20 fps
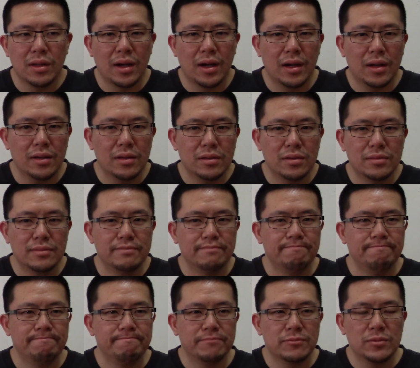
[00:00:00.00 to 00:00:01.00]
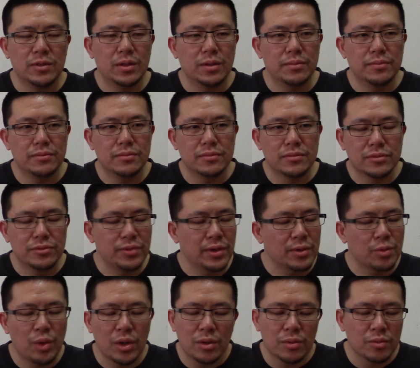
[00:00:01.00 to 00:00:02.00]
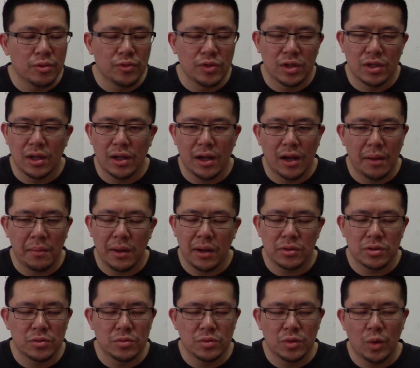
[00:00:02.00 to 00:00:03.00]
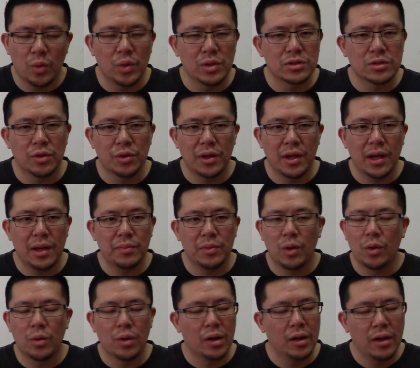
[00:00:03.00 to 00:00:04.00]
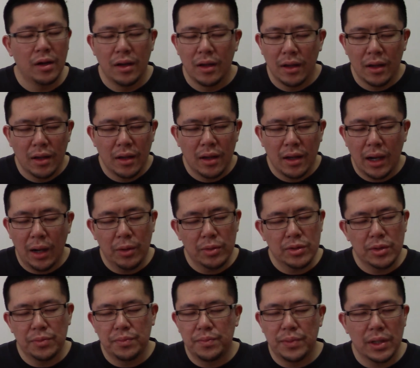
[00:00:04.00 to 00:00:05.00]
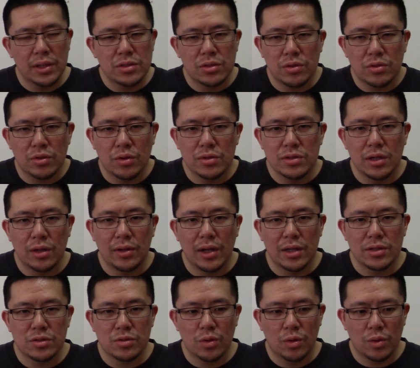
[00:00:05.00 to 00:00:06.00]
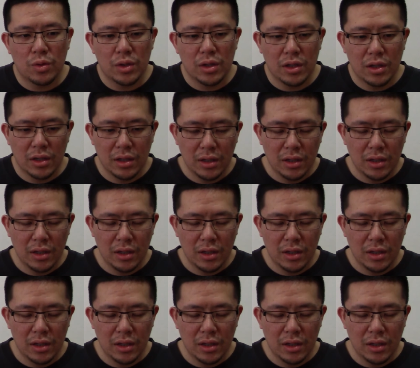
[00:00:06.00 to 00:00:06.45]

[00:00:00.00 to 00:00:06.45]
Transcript: not. You have to wait for the movie to come out to know what's going to happen or how the Pixar's want going to tell that story.